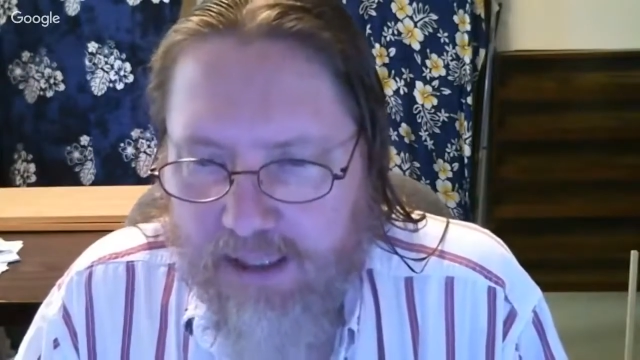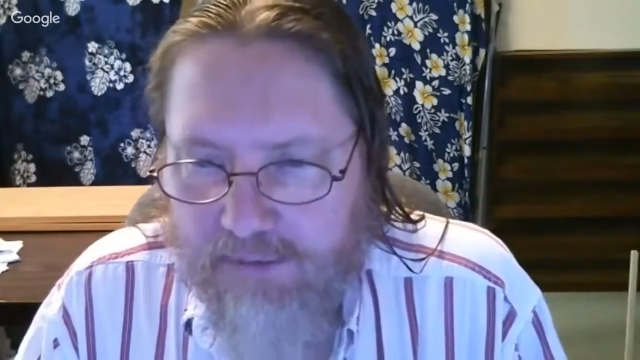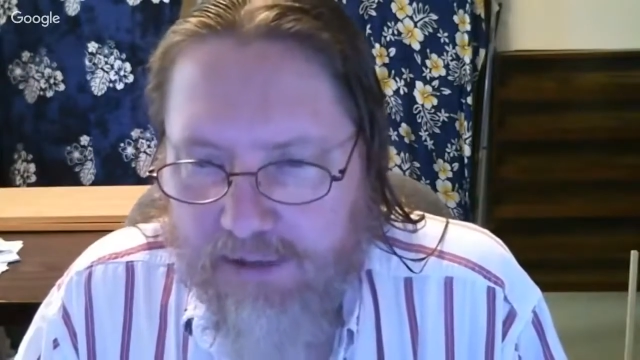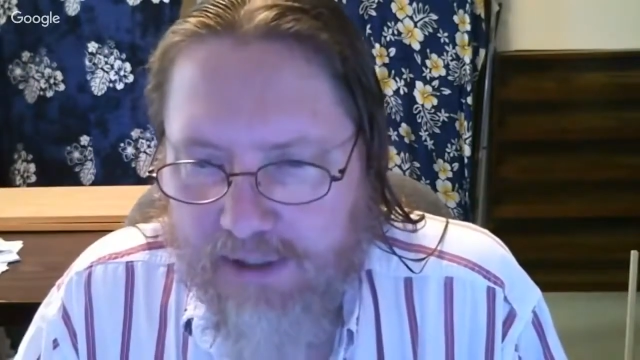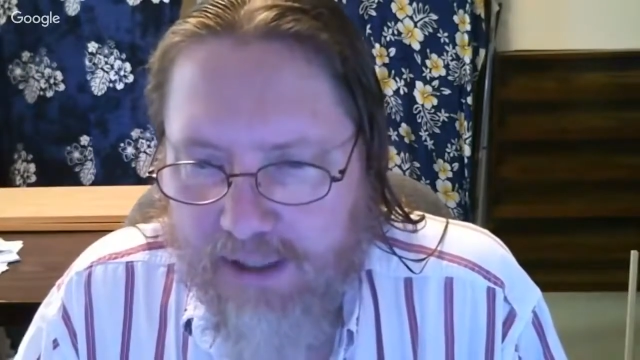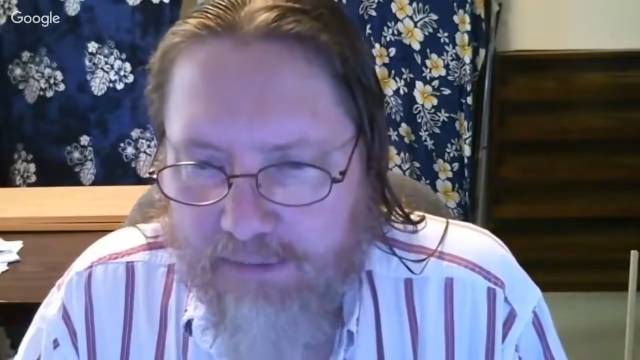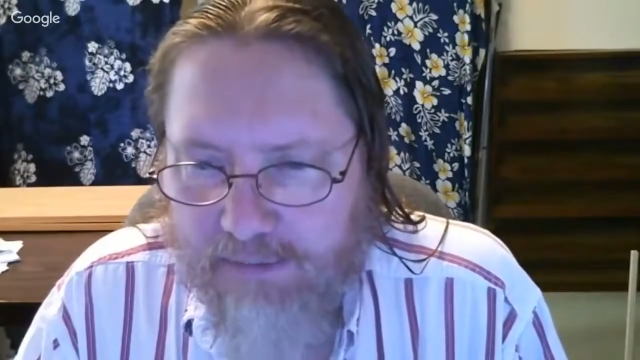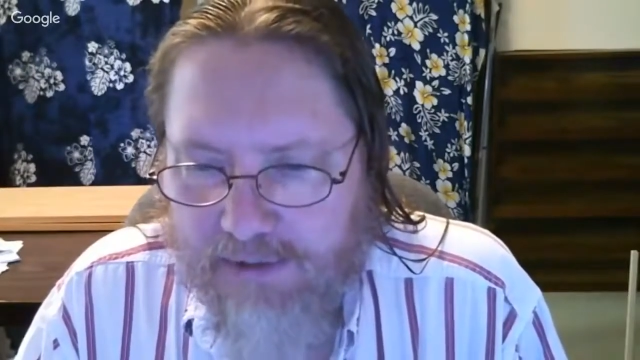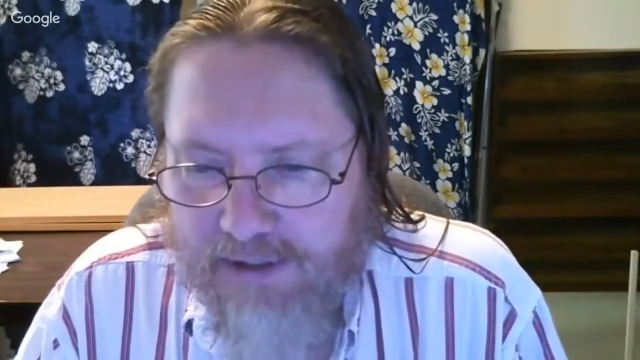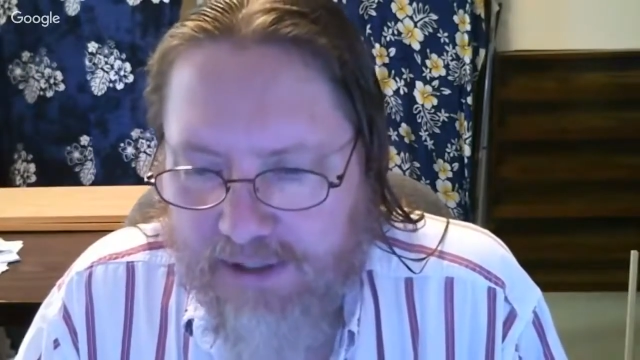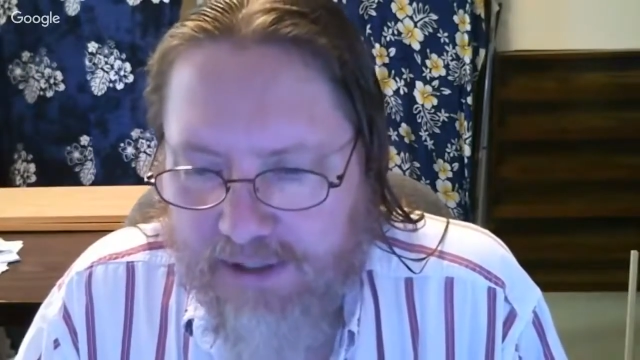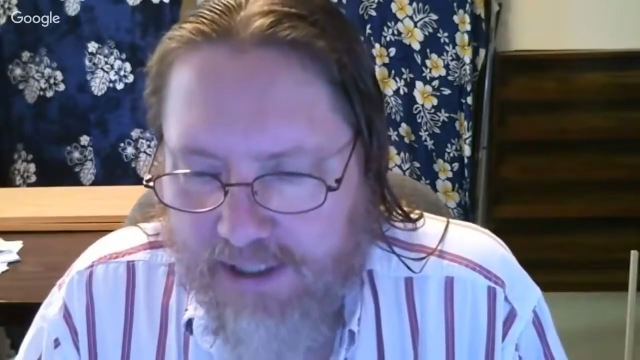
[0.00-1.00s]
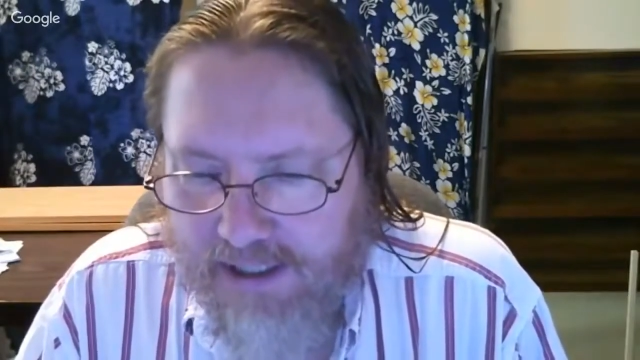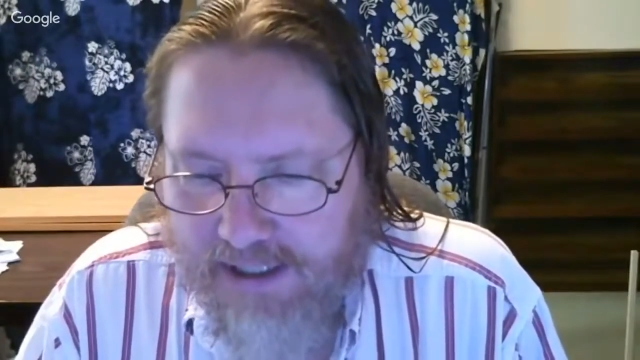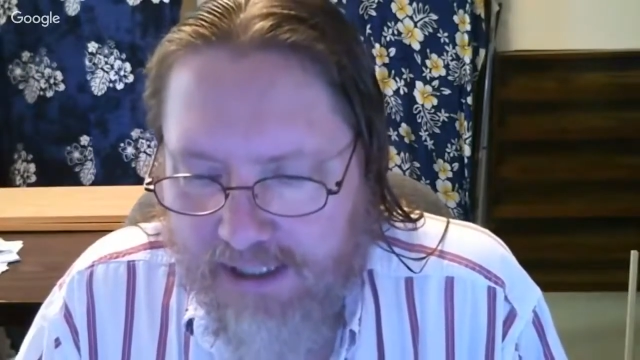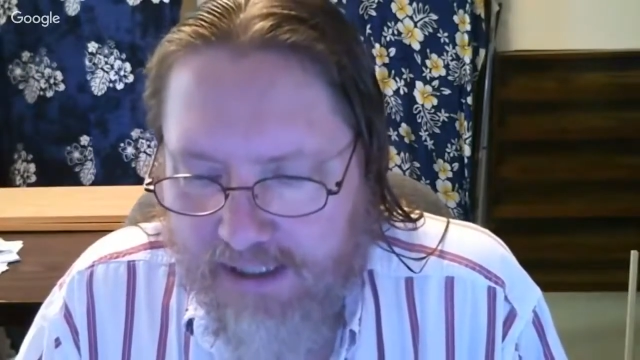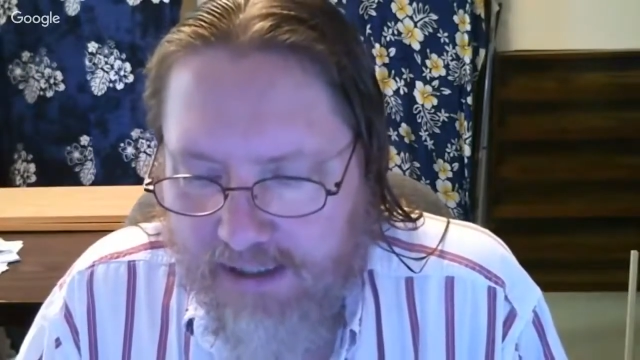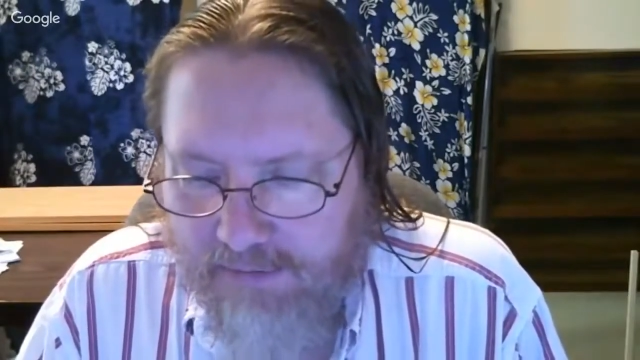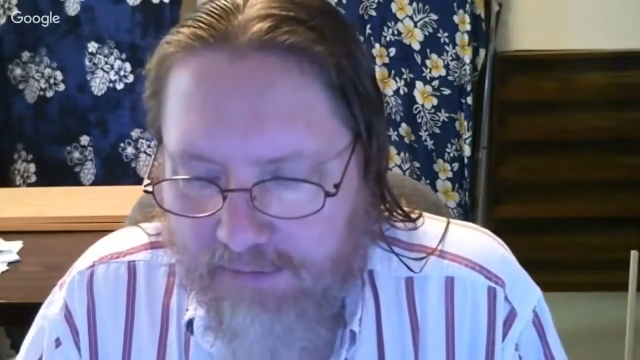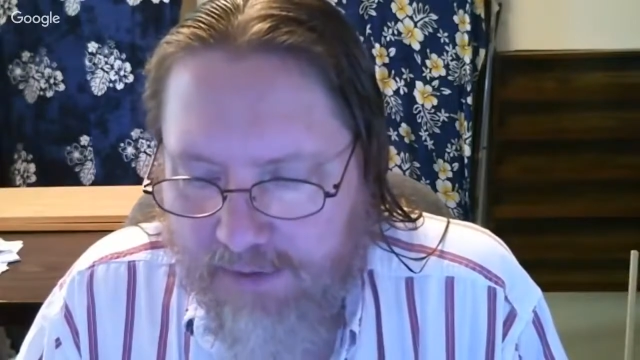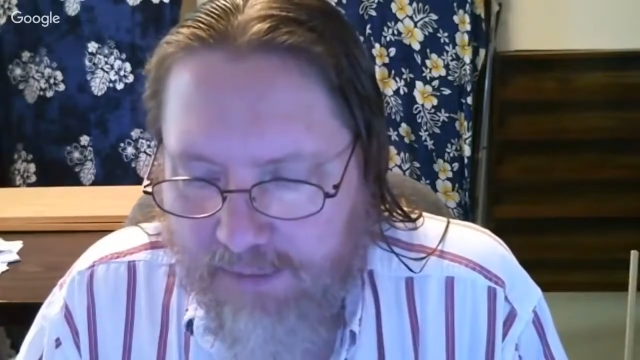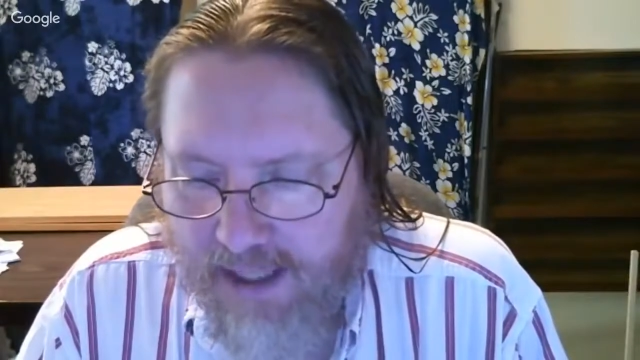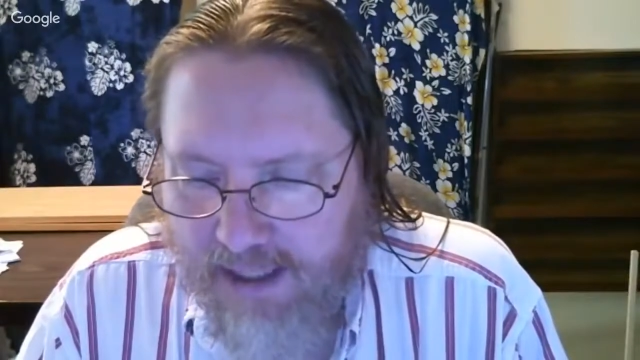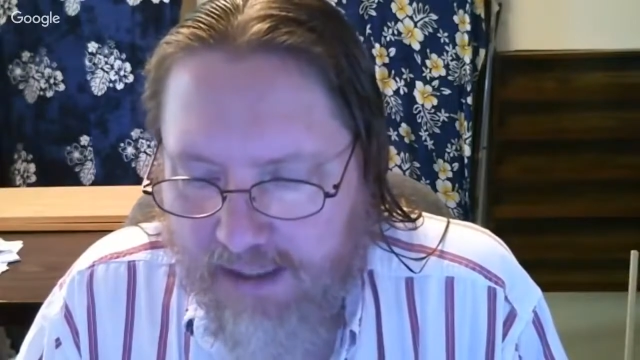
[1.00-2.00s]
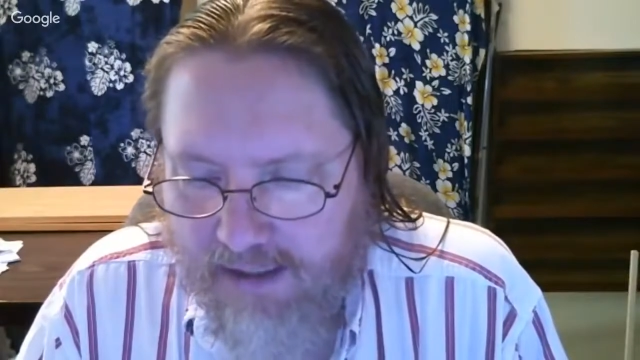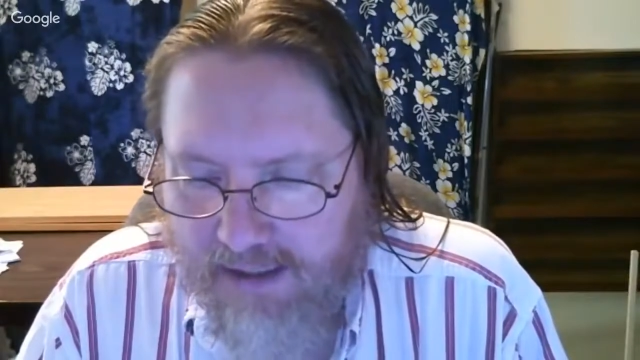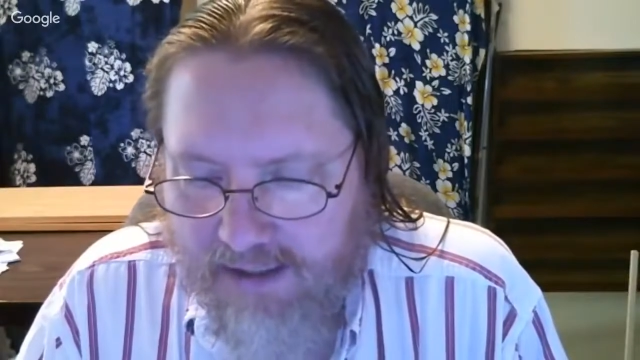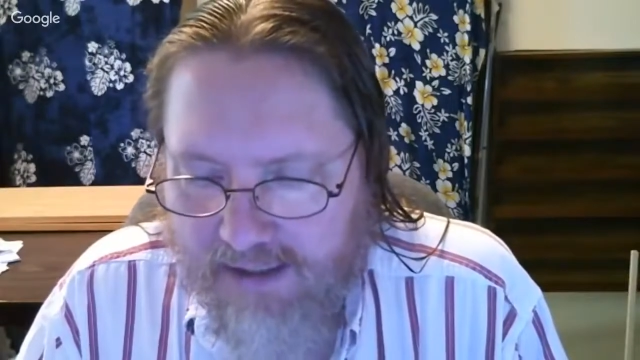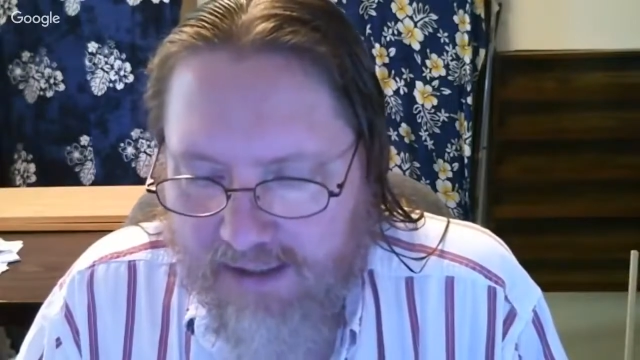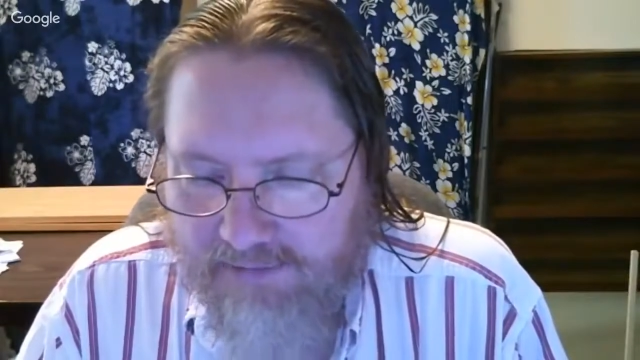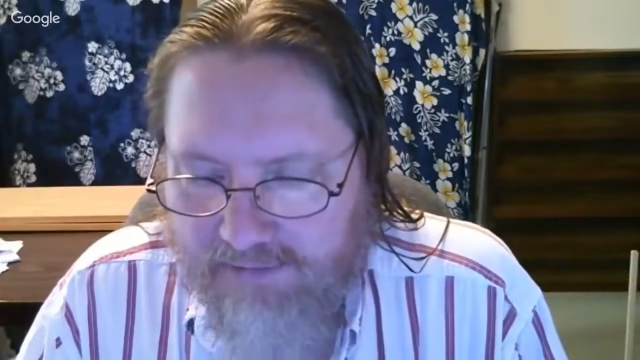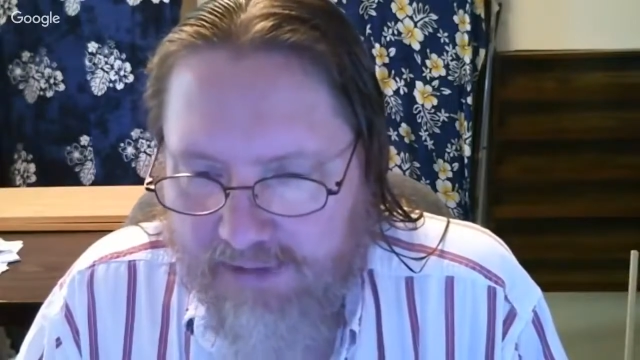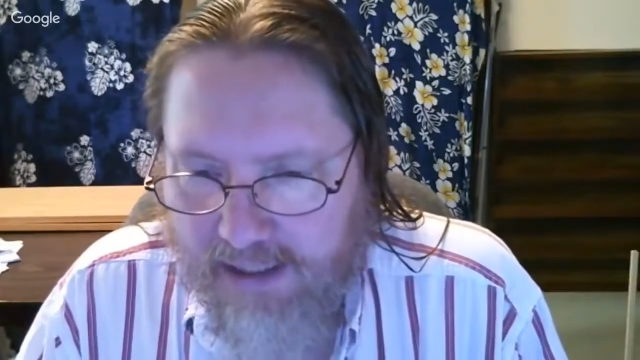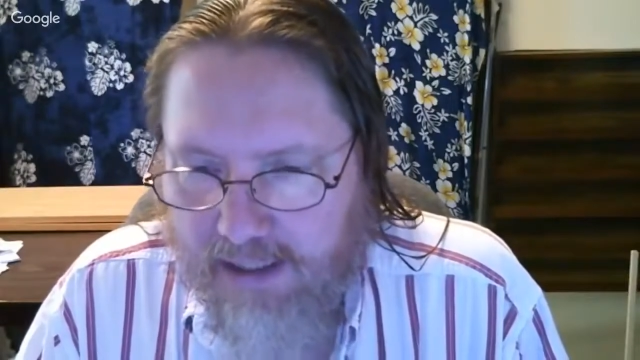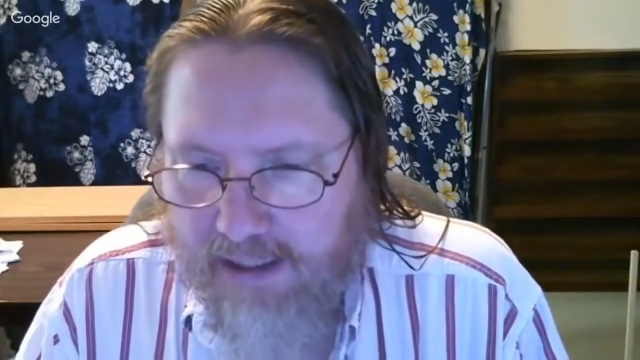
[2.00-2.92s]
I, was suggesting that we make a list of.